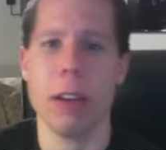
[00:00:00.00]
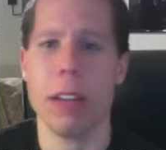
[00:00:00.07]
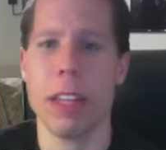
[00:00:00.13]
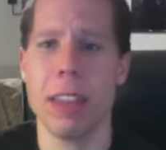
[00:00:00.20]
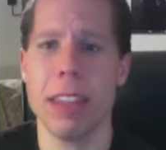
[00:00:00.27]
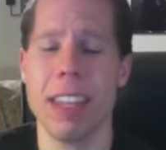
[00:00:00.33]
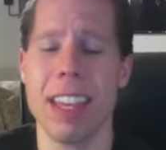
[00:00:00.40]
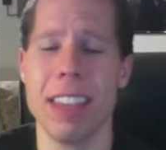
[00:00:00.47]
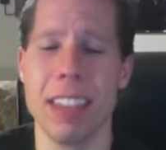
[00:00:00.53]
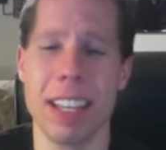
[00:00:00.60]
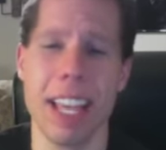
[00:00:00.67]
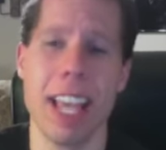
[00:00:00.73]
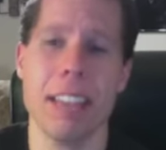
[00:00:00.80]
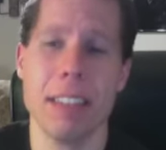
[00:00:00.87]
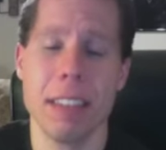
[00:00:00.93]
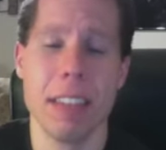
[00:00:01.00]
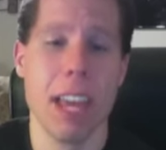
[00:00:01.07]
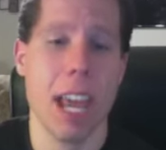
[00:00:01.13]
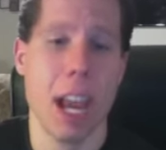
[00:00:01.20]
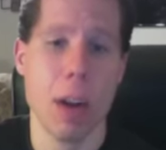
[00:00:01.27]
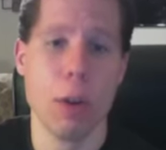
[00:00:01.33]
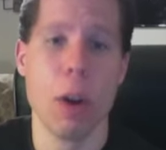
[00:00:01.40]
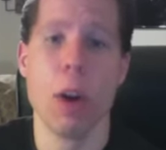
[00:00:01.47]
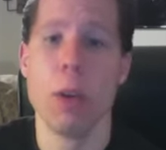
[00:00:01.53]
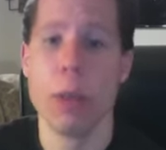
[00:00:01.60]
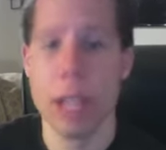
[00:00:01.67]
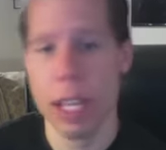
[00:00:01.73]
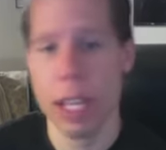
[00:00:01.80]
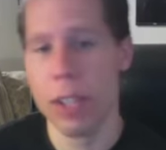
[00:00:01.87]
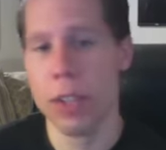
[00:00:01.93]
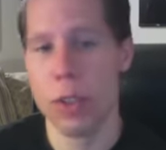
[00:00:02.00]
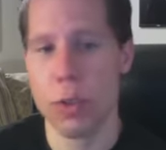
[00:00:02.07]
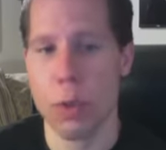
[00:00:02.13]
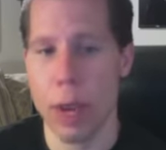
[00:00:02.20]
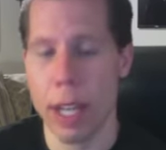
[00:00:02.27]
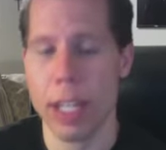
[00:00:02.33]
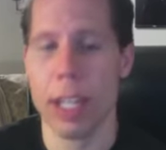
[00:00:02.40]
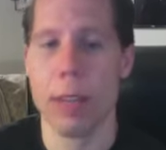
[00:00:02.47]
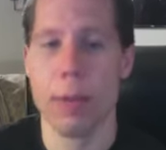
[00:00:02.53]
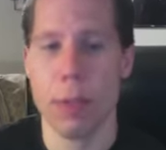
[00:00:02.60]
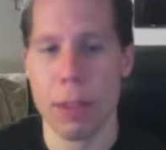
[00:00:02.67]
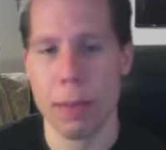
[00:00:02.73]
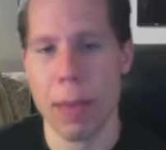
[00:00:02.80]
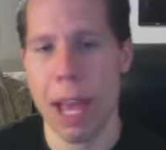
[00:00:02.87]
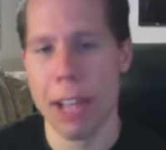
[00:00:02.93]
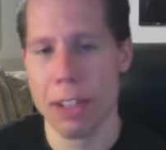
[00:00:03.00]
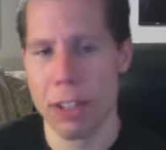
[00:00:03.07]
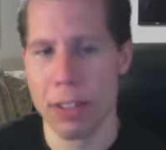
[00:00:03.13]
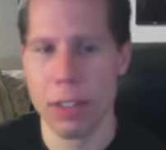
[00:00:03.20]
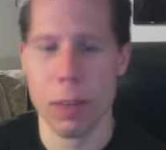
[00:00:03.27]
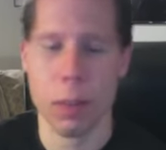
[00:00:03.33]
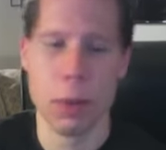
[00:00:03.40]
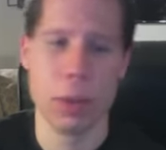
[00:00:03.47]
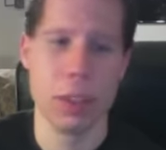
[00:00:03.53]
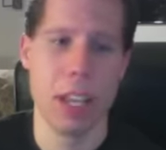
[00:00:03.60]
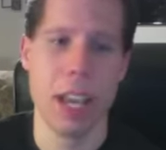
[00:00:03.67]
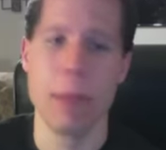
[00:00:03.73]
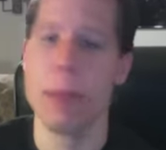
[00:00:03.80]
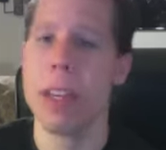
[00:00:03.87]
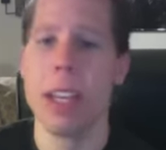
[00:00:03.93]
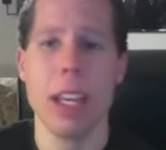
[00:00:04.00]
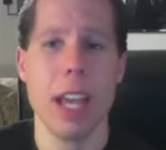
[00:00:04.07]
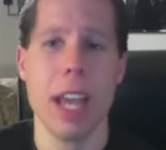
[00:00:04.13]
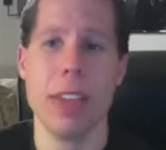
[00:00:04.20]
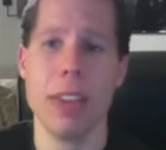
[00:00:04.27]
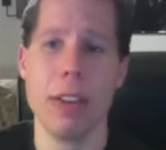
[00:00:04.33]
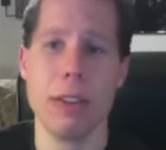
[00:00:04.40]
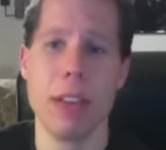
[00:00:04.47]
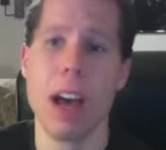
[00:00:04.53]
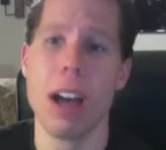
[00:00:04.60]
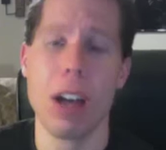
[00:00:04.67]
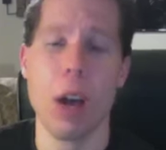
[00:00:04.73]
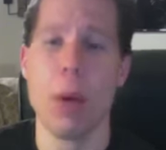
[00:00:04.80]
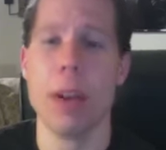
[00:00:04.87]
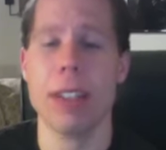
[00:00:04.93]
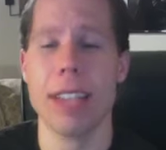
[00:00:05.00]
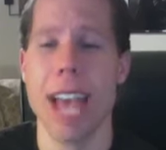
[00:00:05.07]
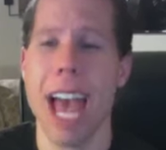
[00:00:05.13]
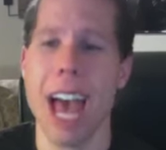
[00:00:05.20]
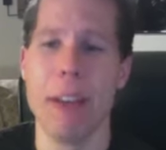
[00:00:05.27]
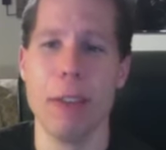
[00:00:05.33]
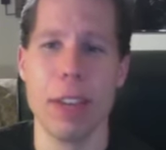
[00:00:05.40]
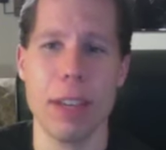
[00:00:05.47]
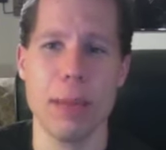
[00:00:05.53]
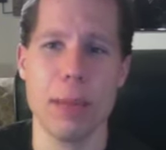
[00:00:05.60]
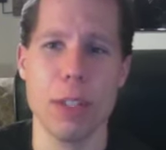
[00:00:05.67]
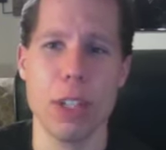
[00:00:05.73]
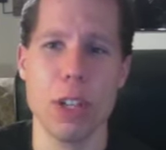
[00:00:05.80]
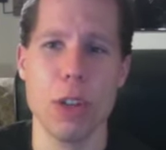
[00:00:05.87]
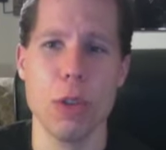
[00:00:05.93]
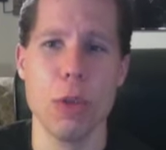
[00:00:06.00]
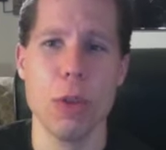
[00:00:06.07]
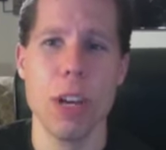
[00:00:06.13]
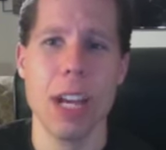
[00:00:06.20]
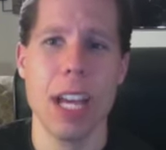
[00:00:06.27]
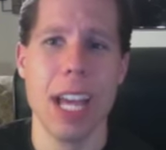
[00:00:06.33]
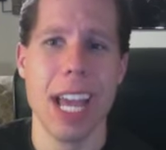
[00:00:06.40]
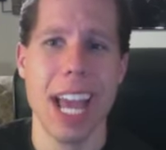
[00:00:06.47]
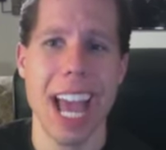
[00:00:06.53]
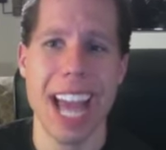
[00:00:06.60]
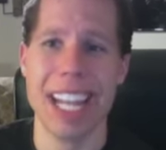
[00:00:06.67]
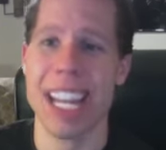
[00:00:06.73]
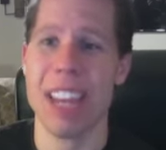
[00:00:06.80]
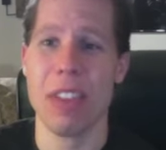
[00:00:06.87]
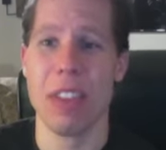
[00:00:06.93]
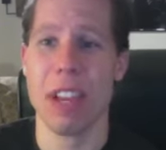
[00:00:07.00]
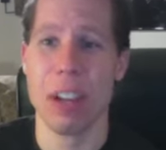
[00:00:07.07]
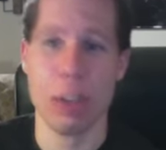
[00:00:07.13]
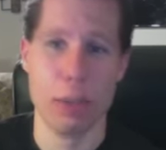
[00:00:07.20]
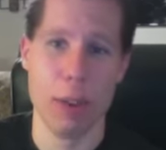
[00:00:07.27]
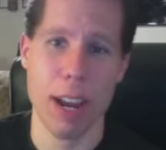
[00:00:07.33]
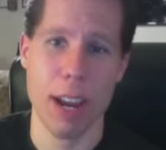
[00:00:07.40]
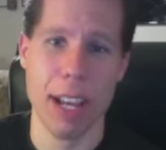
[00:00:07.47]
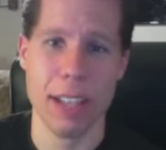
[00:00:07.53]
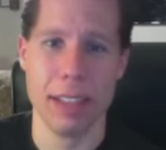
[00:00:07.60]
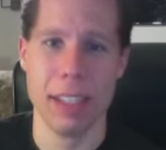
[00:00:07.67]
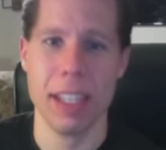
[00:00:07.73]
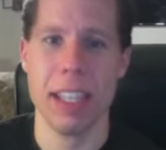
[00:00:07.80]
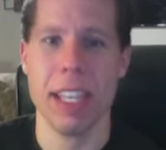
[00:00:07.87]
In the case of the Arrow, he's training for the match at SummerSlam, and they're not going to have him do anything crazy.